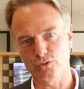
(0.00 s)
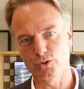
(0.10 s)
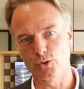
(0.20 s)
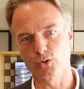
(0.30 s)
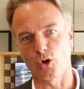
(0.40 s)
of
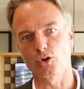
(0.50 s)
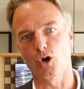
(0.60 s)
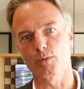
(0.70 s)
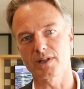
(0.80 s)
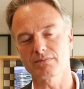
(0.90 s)
you who don't know
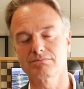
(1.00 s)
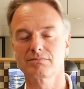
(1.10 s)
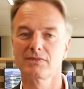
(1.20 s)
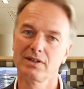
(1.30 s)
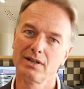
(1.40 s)
me,
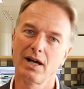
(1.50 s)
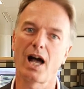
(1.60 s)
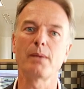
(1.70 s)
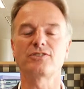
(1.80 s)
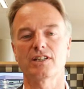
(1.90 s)

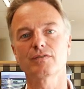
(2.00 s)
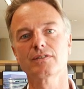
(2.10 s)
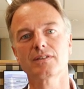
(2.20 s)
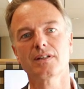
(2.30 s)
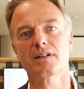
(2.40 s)
I'm
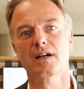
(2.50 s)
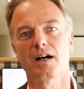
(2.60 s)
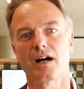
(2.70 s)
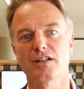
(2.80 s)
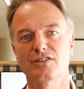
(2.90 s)
Steven,
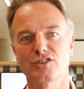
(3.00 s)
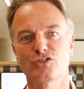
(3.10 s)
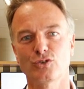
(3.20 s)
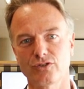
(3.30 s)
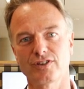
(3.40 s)
ING's
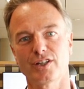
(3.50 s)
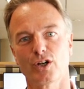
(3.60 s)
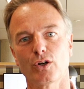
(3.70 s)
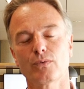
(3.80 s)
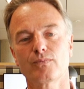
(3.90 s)
new
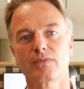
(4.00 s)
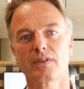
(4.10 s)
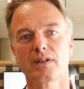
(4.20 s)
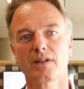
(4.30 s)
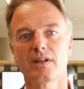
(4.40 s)
CEO.
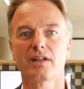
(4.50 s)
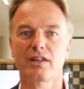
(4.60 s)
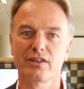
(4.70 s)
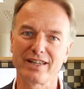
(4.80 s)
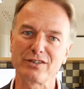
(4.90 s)

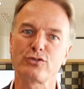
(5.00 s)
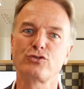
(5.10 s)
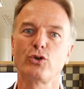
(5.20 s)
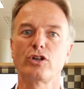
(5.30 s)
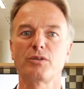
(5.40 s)
Thanks for
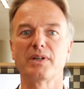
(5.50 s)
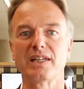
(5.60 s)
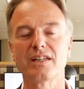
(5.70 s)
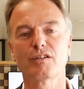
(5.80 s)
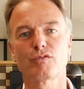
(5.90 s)
joining
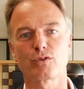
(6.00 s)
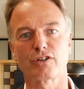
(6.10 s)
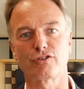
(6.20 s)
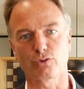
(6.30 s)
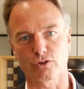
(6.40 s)
me for this
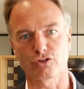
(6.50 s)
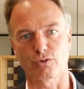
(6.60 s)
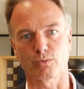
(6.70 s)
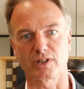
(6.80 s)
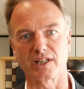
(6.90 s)
short
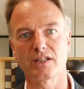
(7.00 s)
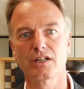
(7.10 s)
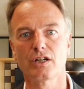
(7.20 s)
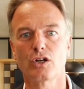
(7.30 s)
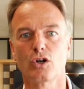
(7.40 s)
summary
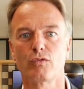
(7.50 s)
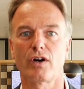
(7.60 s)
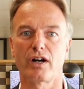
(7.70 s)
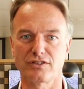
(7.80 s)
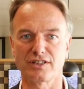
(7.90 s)
of
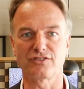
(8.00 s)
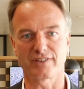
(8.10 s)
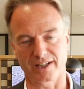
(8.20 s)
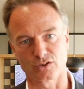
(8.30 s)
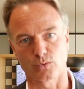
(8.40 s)
ING's
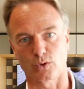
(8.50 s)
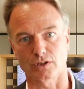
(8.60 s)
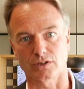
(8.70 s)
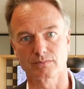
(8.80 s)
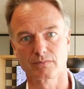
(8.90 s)
second
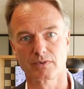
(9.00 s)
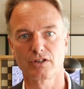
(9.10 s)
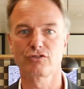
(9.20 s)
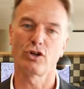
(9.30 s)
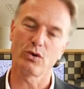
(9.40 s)
quarter.
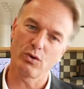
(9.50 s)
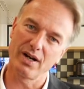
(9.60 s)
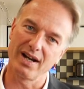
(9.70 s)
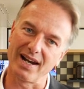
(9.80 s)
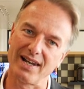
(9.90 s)
So,
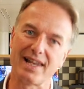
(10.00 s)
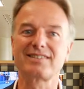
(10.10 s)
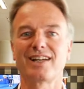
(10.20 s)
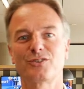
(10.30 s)
let's get